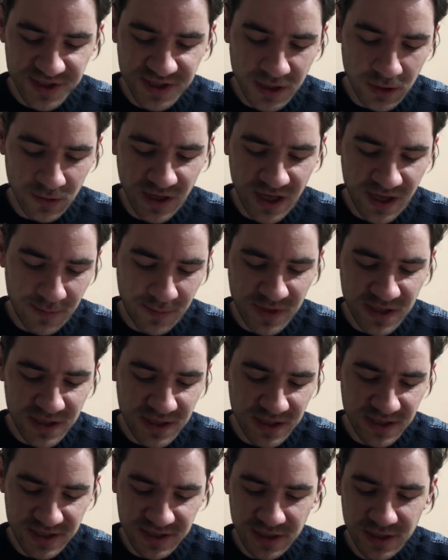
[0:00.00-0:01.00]
Now let
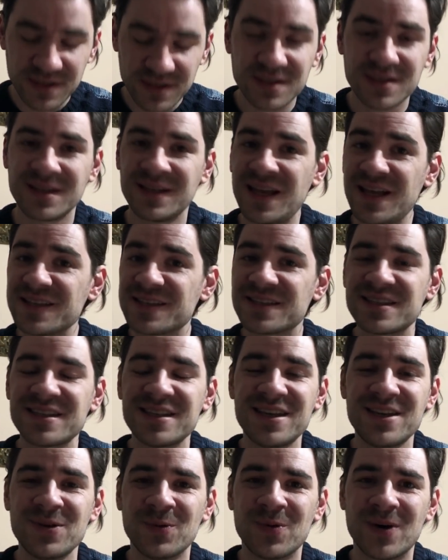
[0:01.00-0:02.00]
me let's
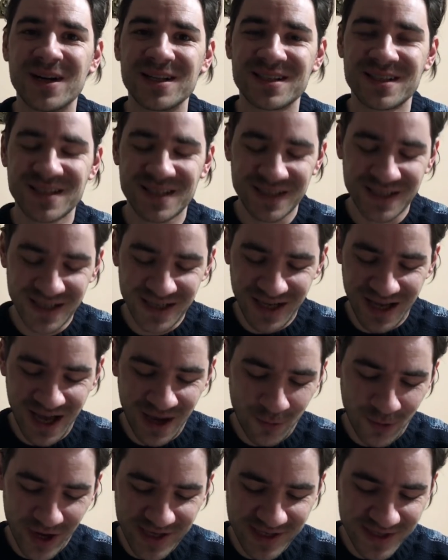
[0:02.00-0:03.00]
see what uh,
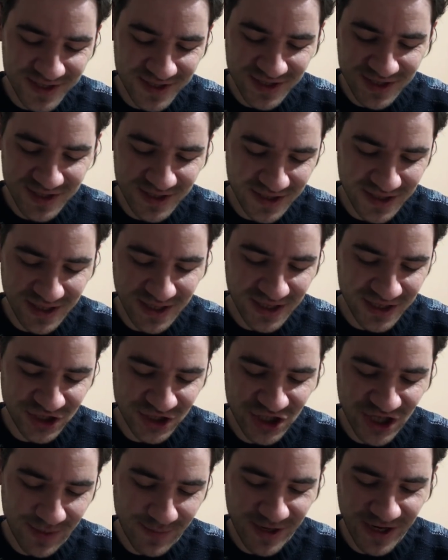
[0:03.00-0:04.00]
awaits
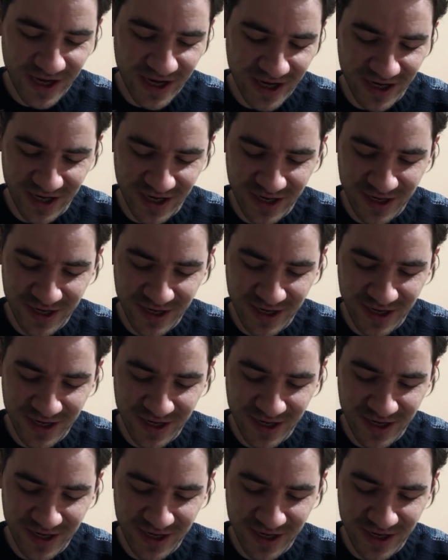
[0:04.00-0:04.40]
Gemini.